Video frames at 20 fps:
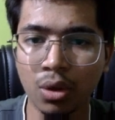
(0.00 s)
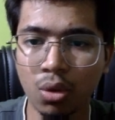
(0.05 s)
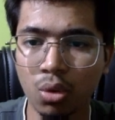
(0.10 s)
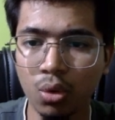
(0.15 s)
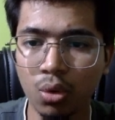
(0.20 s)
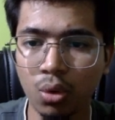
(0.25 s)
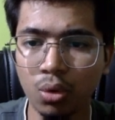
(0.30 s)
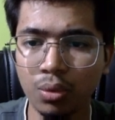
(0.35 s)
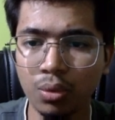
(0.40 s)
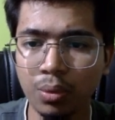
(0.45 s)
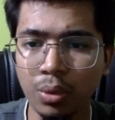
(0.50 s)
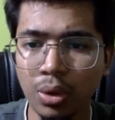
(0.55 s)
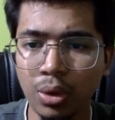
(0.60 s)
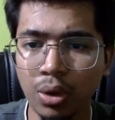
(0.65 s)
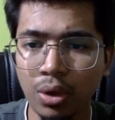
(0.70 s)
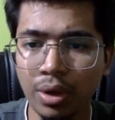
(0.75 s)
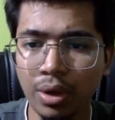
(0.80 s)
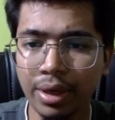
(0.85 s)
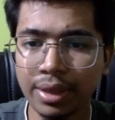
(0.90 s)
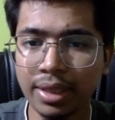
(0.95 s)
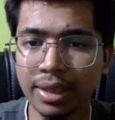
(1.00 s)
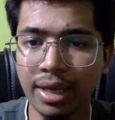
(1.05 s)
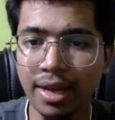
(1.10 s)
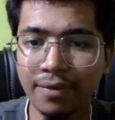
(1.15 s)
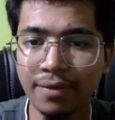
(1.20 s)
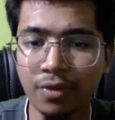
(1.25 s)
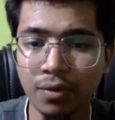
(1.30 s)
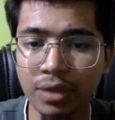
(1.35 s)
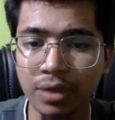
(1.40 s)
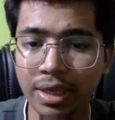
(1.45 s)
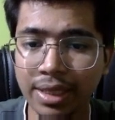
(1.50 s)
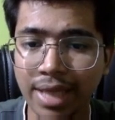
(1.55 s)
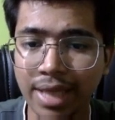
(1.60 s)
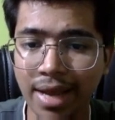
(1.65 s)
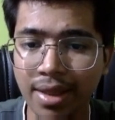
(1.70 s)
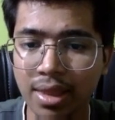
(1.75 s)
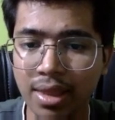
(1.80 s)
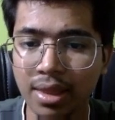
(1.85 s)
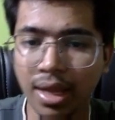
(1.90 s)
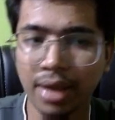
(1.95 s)
So in the left of 3
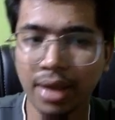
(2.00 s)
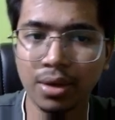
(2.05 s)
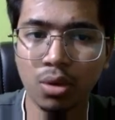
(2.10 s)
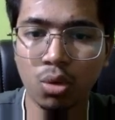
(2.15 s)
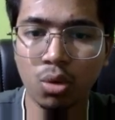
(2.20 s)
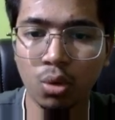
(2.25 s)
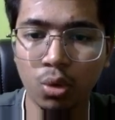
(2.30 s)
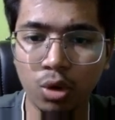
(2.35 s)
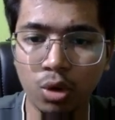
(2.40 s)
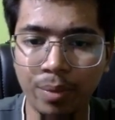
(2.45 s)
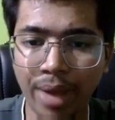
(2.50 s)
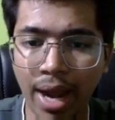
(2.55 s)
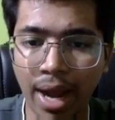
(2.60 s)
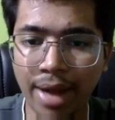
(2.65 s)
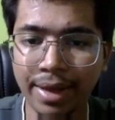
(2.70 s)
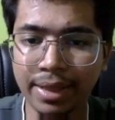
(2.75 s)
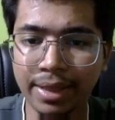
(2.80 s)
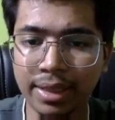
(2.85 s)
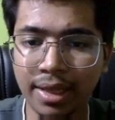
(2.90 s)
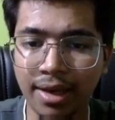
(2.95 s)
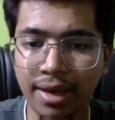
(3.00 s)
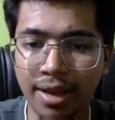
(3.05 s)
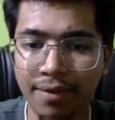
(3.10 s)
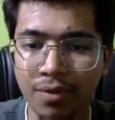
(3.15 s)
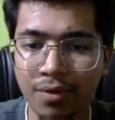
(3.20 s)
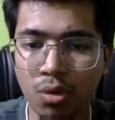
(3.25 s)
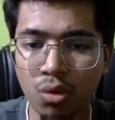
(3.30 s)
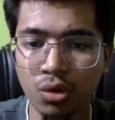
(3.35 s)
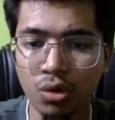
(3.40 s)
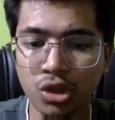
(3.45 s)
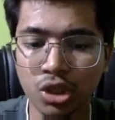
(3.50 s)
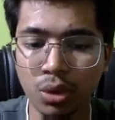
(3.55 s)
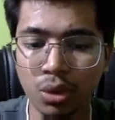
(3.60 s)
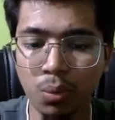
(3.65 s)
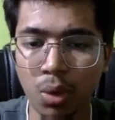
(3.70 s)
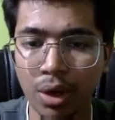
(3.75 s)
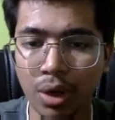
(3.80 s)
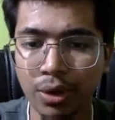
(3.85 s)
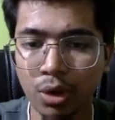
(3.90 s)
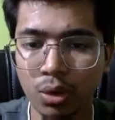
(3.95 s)
there is 9. So we'll be adding the left.
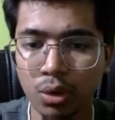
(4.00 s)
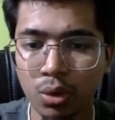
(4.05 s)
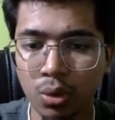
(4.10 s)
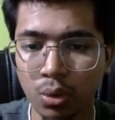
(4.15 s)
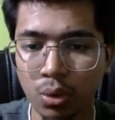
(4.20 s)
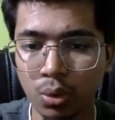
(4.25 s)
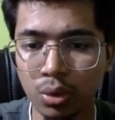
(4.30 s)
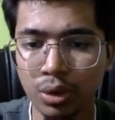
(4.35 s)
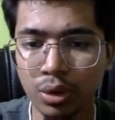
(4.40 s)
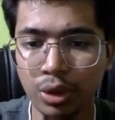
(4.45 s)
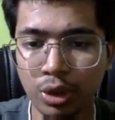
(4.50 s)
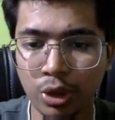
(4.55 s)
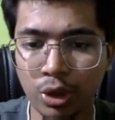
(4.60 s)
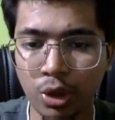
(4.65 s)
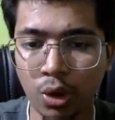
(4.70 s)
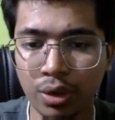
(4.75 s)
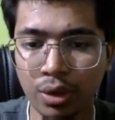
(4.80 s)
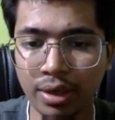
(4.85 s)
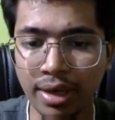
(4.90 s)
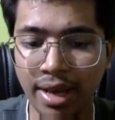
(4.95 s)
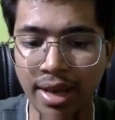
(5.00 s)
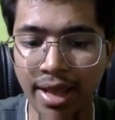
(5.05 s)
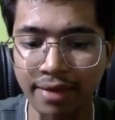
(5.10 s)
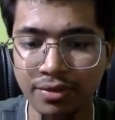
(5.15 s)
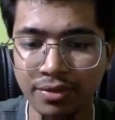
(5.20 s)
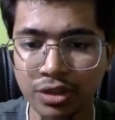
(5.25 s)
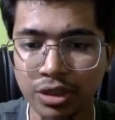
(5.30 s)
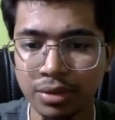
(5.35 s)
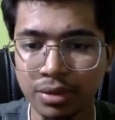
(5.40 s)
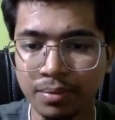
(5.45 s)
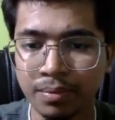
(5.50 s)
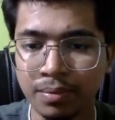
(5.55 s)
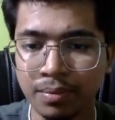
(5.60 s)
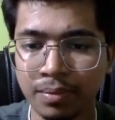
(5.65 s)
Solution 1.root.left